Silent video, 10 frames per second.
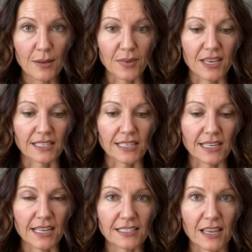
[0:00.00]
because it
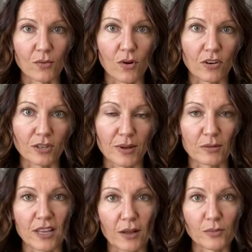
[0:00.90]
needs that water to be able
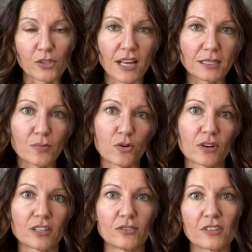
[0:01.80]
to help transport
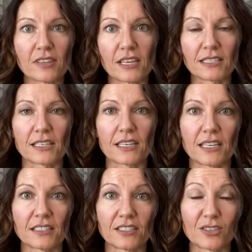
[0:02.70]
and do the things that it
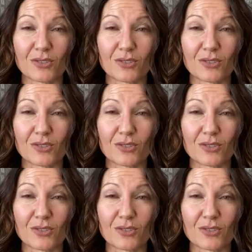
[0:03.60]
needs to do.